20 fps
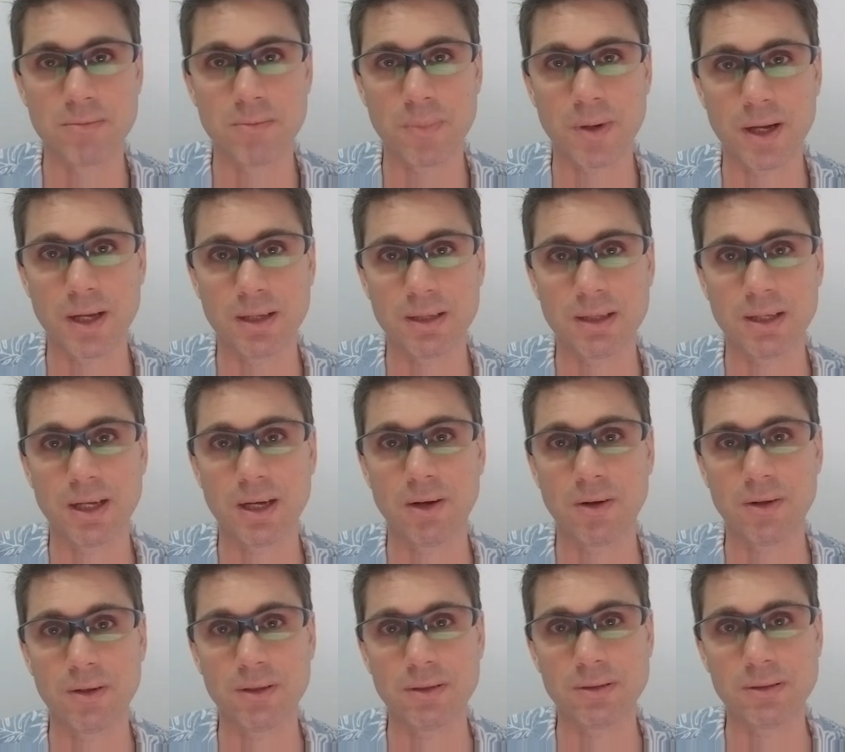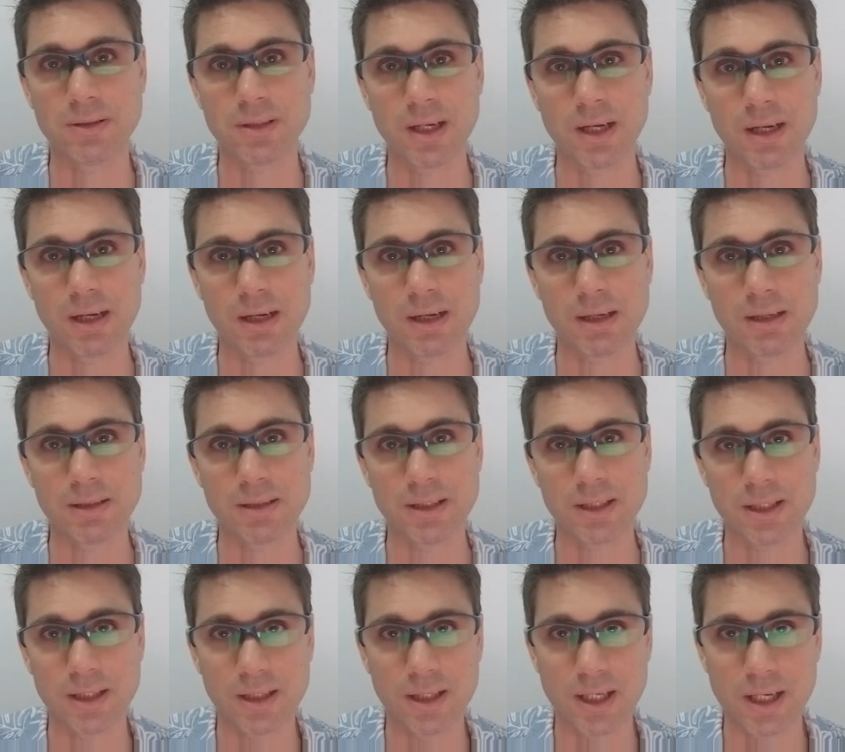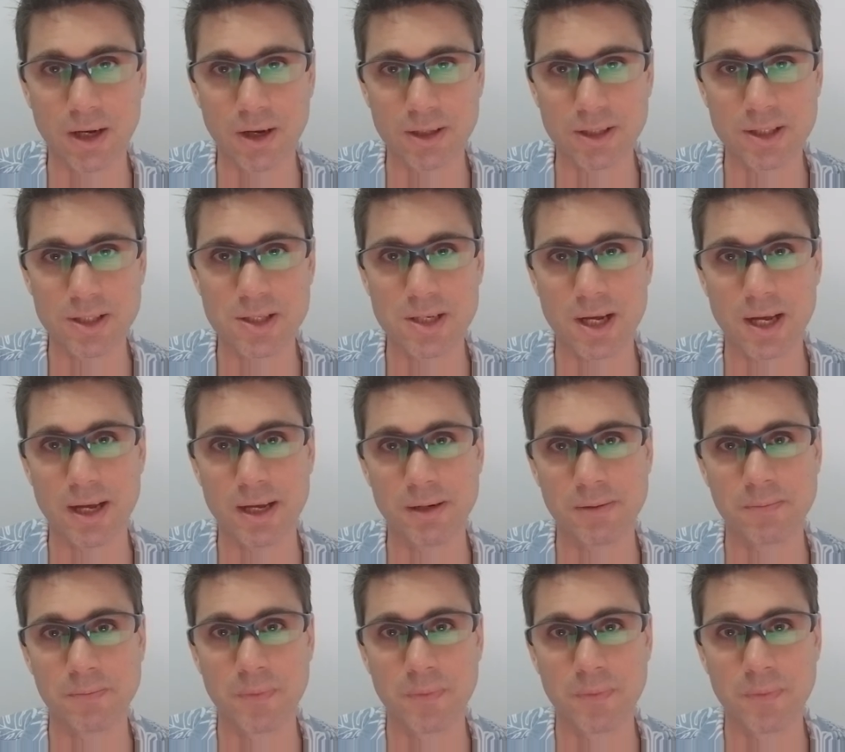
But on the other side,